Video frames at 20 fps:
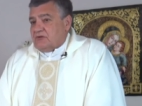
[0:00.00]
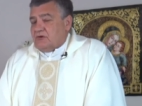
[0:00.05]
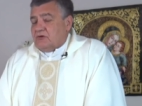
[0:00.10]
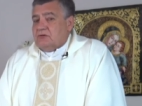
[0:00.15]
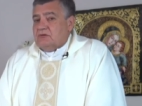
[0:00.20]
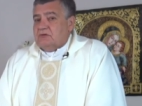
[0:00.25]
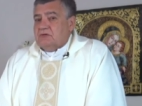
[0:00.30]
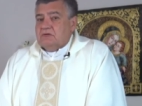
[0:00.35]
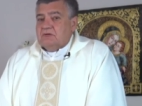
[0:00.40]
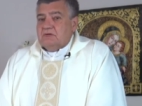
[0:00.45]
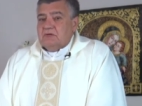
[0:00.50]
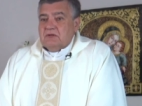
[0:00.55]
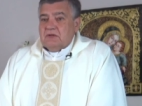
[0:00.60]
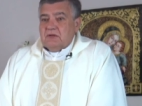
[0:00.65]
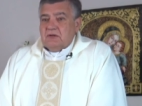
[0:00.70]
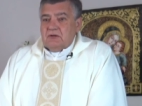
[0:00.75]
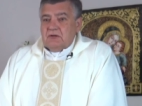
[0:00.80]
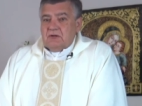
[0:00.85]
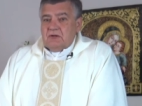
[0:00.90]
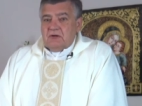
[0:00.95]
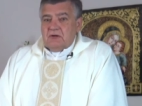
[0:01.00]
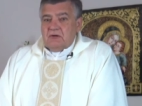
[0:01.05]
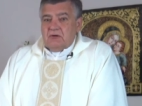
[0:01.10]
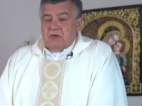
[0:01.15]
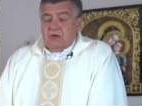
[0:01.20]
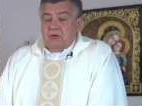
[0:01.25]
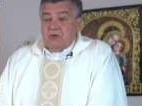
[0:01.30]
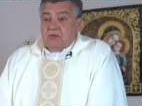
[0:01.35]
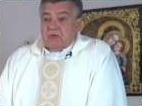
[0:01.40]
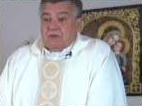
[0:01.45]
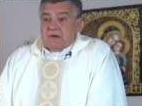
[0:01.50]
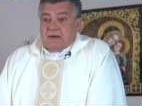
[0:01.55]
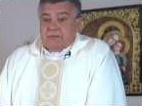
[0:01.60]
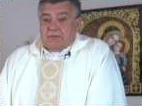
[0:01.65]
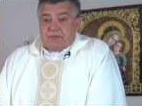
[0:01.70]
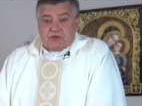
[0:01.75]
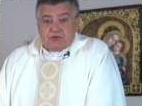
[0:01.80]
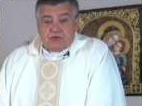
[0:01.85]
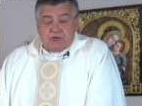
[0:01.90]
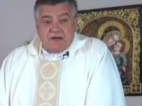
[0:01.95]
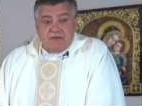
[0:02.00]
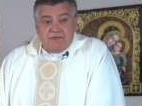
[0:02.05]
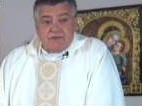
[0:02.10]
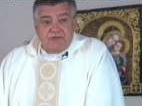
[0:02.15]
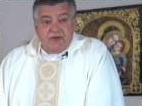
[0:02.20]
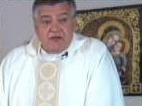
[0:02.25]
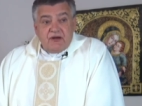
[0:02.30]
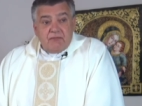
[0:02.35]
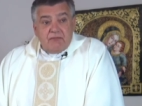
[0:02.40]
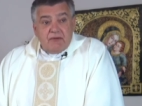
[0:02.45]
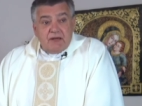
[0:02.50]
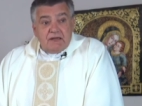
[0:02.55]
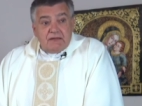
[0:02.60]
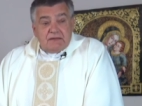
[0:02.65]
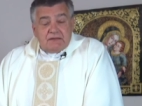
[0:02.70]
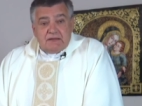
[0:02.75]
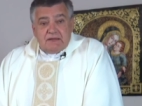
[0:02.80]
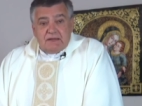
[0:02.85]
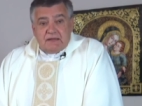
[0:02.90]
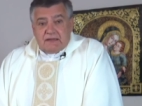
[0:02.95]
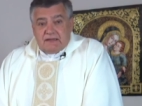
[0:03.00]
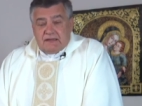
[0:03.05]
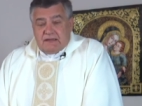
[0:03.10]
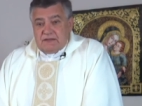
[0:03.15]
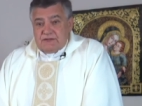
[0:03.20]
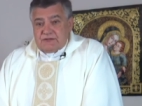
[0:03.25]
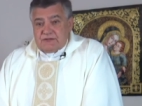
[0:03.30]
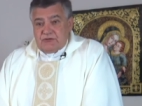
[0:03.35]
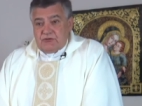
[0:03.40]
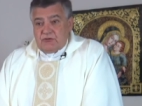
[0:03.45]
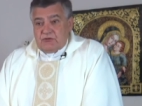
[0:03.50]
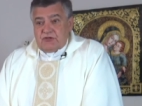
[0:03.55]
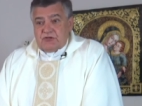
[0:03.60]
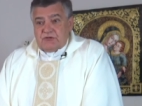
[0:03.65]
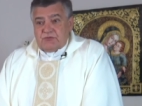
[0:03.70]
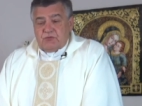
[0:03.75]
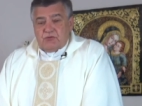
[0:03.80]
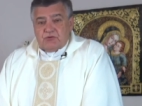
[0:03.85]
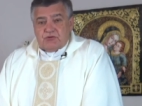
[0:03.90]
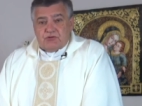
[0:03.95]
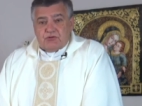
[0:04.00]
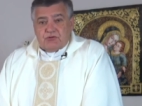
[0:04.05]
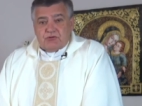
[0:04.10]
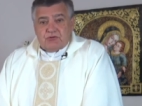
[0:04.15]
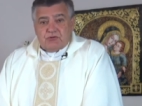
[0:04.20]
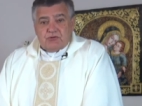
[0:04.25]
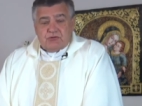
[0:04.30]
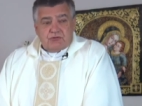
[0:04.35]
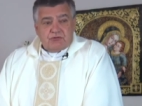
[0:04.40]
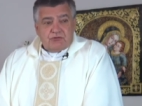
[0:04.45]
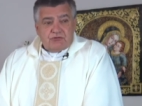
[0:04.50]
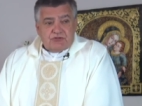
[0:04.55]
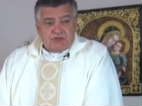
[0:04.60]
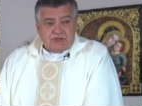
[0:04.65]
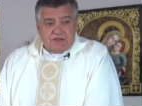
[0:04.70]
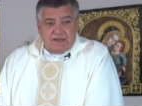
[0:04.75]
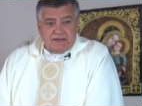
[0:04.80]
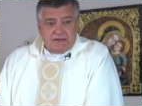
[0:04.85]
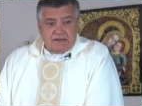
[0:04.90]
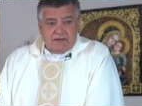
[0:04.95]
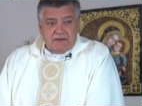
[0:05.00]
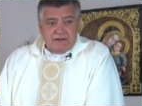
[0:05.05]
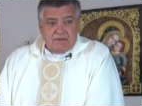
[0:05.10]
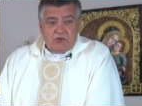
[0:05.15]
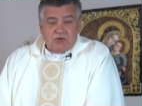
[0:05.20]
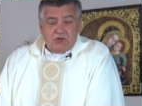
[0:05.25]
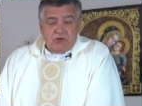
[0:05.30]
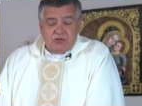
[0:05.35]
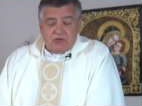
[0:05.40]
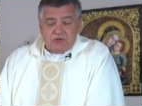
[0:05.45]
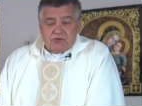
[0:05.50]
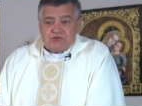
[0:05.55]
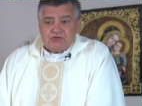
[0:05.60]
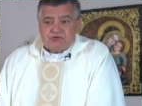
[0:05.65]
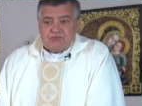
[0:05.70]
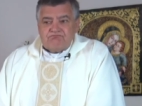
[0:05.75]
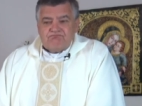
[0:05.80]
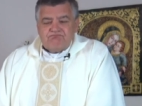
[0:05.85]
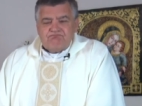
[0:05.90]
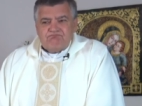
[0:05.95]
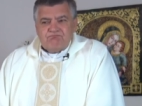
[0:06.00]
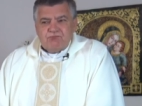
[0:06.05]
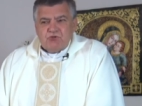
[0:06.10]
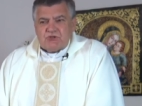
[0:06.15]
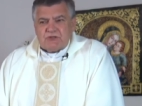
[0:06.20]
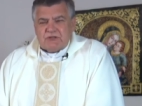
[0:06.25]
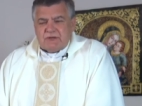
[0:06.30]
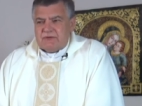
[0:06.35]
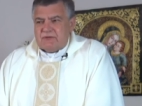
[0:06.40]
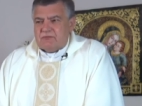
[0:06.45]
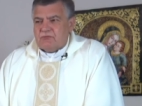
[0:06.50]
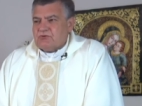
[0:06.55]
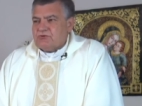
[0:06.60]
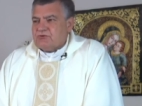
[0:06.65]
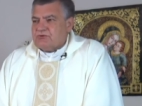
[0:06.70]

But we don't know if she was a prostitute, as tradition says, or a sick person